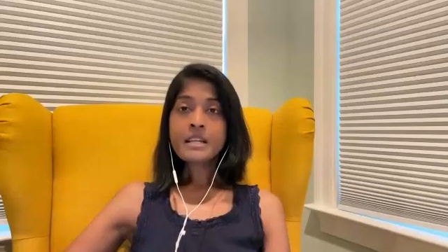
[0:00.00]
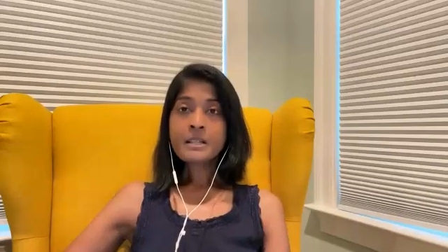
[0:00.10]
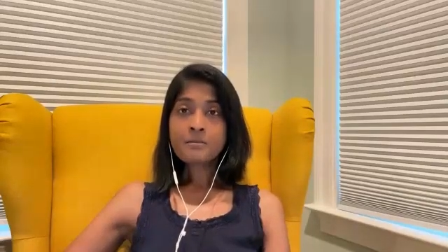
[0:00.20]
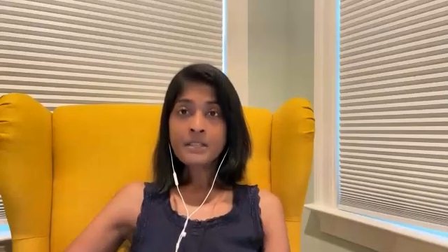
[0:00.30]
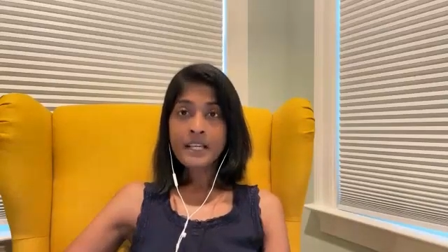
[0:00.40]

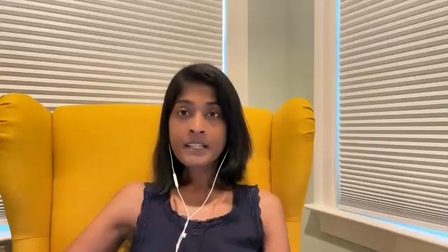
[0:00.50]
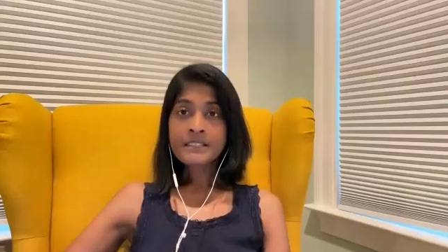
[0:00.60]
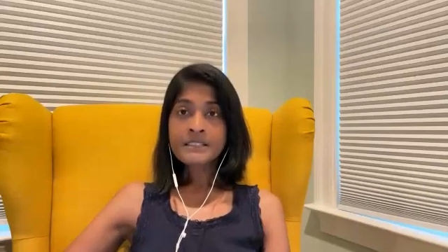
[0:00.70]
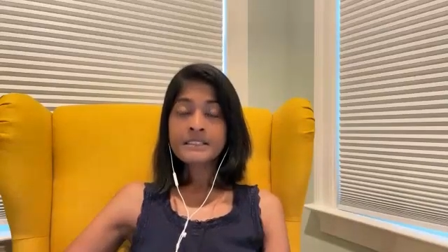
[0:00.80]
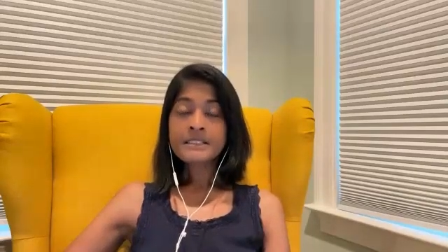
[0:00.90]
in
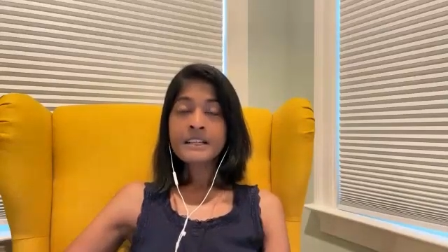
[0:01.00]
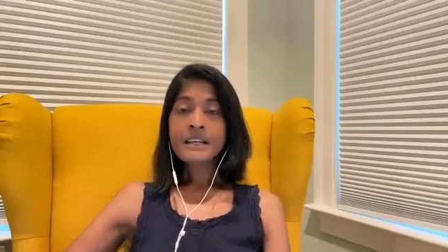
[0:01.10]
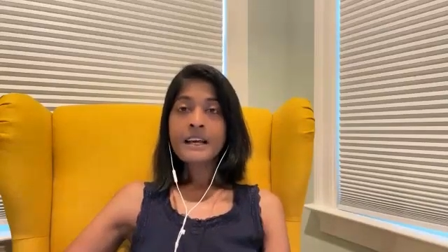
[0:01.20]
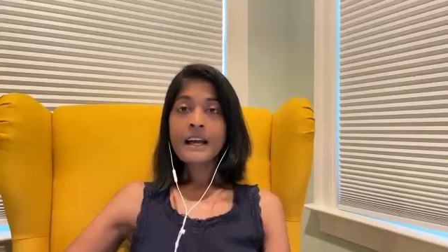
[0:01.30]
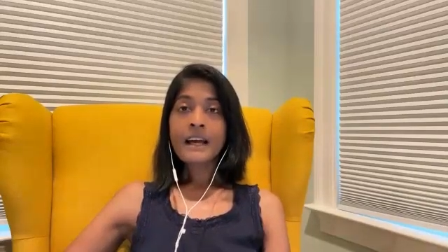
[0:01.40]
place
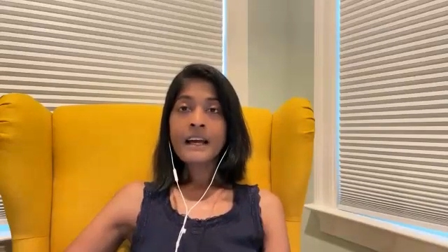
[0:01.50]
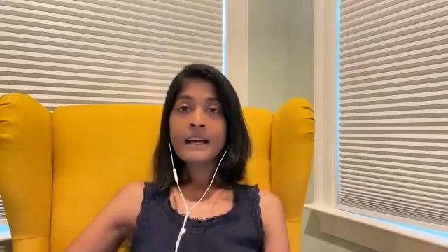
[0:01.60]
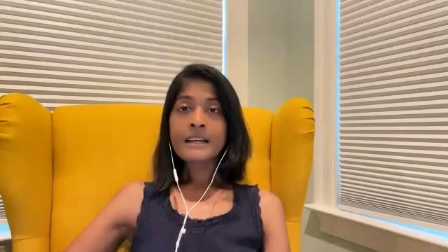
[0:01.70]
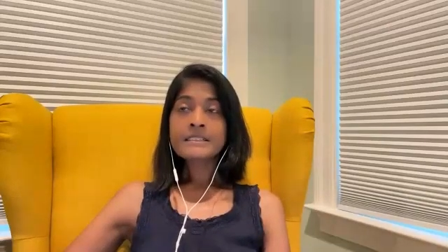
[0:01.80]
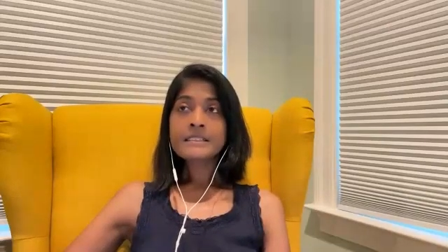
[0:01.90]

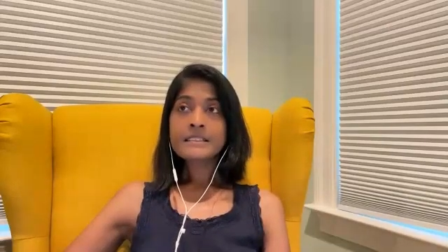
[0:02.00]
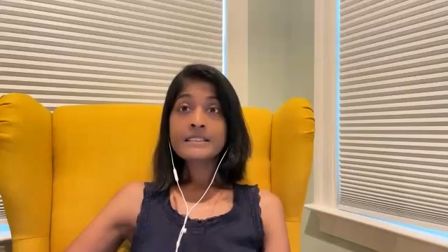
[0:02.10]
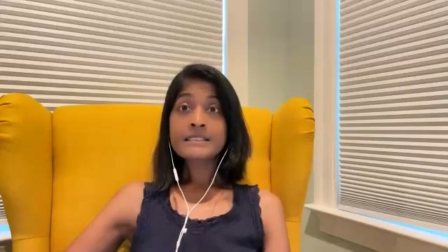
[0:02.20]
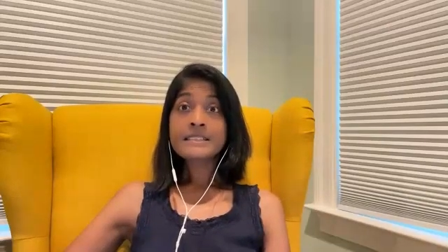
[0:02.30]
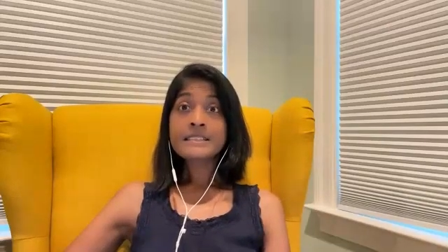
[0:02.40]
and
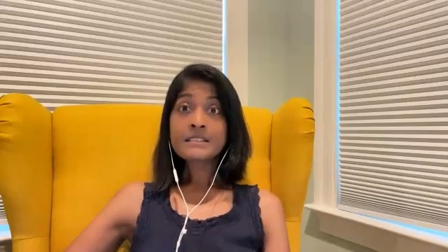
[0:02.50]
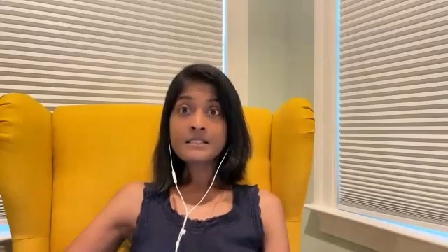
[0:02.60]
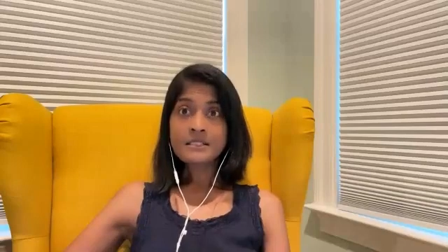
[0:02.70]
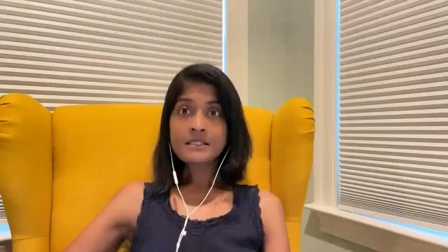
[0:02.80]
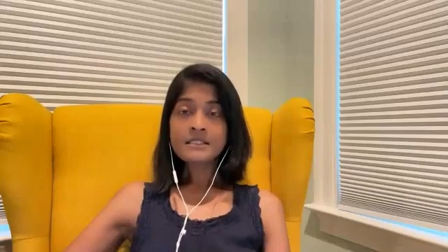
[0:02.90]
the
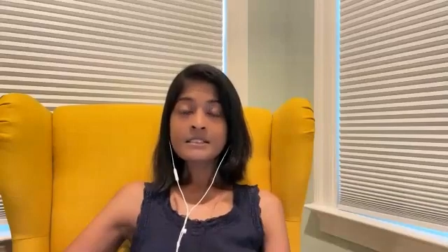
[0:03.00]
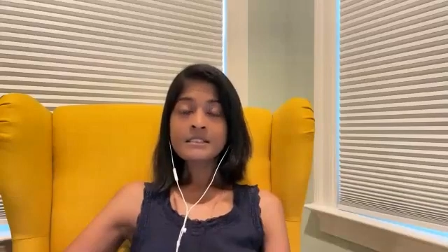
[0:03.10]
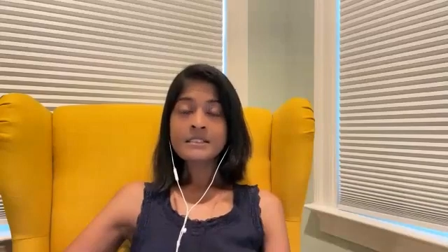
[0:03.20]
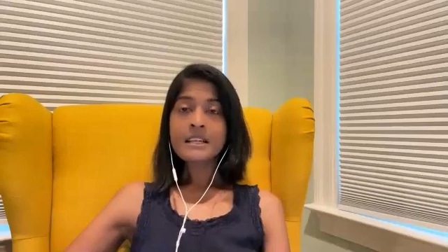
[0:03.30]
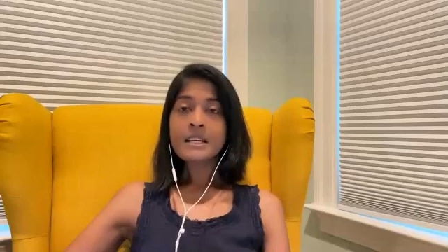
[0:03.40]
skills
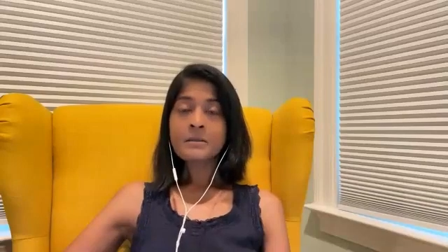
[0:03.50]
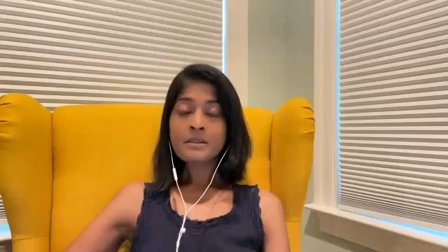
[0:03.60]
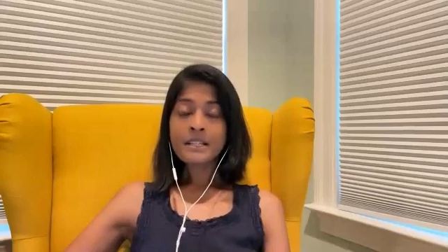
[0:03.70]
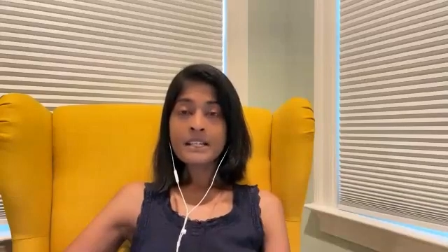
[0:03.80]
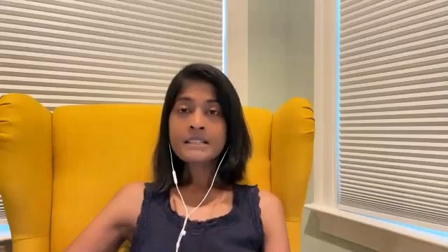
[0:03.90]
in
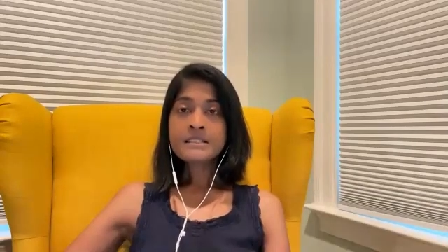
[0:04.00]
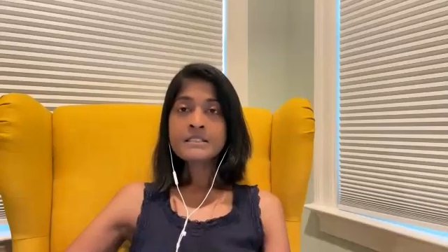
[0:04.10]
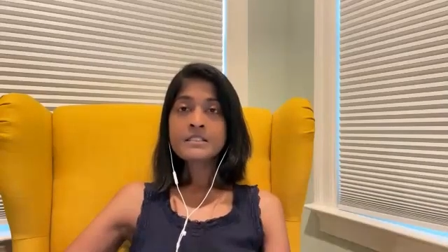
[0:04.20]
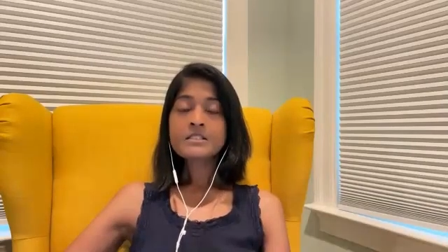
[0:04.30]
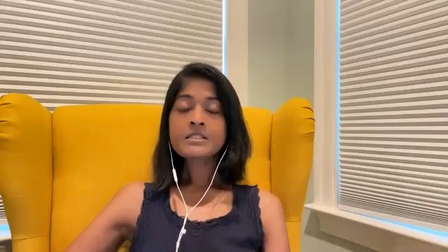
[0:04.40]

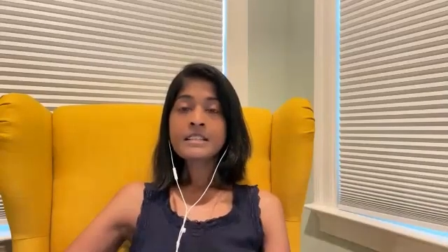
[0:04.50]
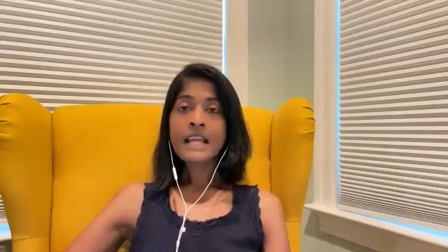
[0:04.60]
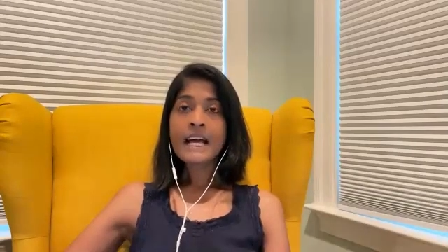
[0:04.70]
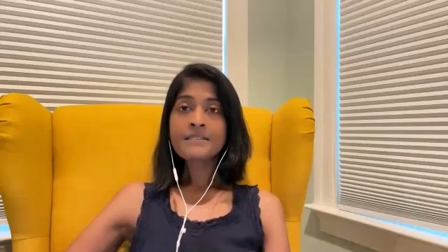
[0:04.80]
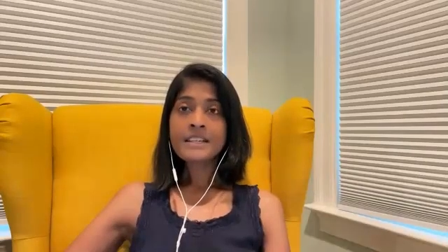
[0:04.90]
place to
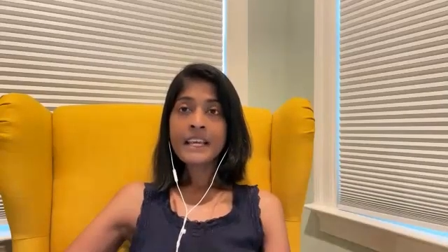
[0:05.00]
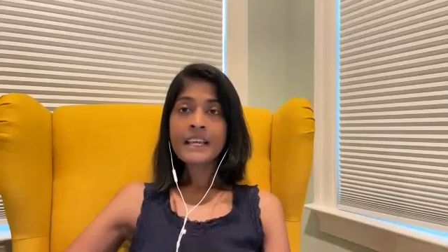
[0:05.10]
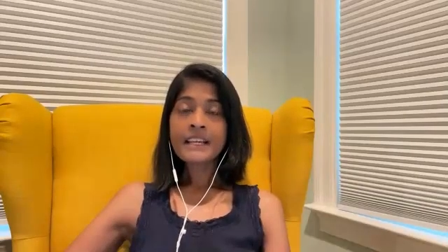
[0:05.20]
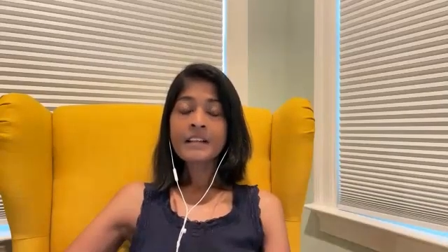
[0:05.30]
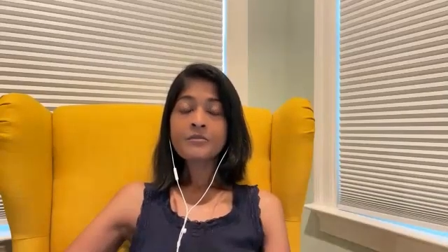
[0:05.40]

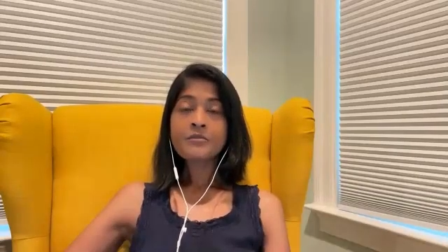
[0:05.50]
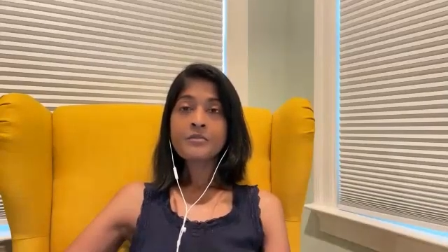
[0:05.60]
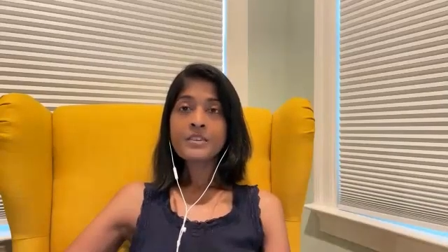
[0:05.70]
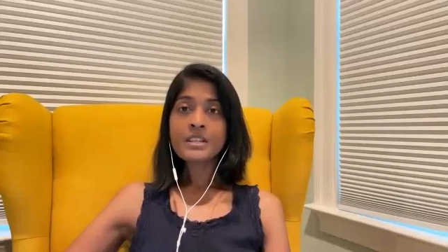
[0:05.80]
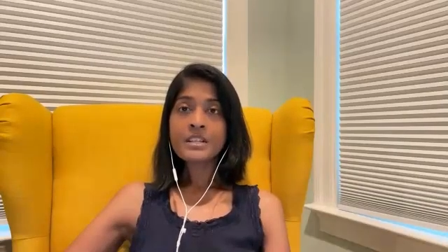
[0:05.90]
navigate and
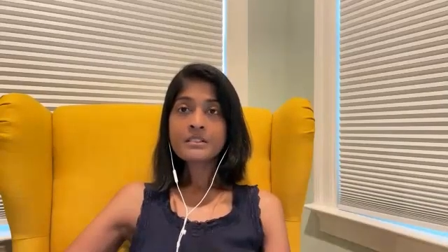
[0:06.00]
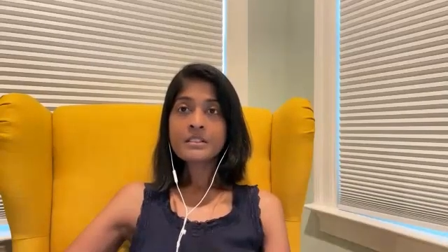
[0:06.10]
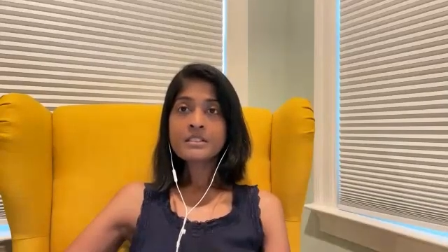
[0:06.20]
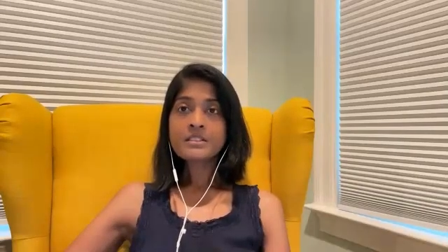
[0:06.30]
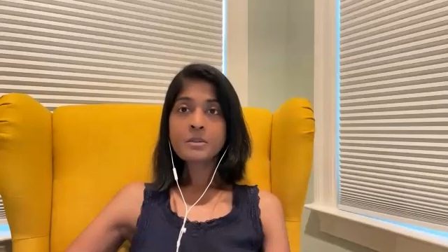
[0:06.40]
feel
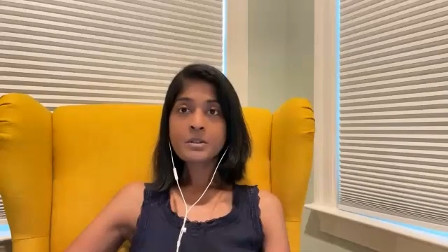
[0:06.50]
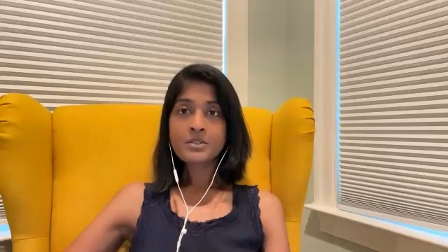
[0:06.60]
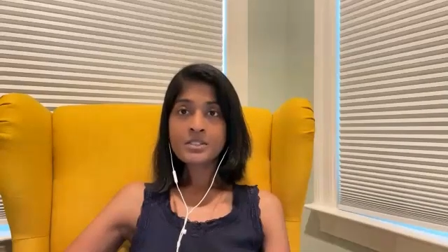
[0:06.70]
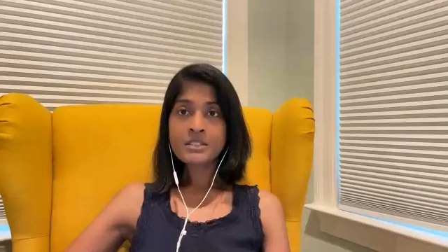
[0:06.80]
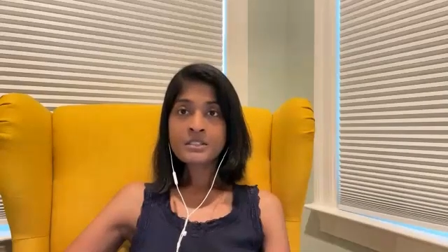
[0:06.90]
these
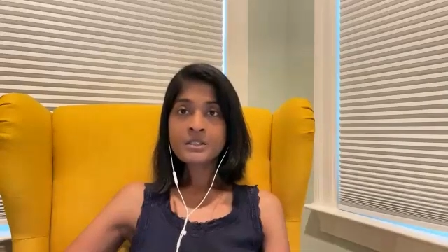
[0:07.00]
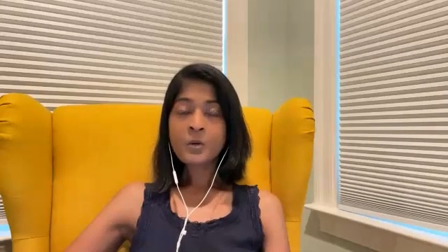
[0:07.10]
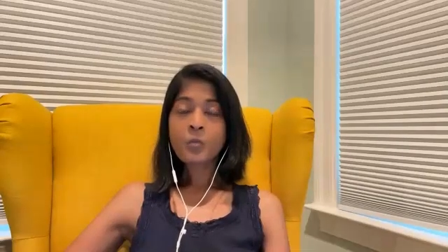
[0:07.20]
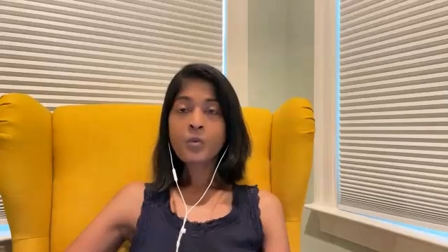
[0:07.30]
emotions,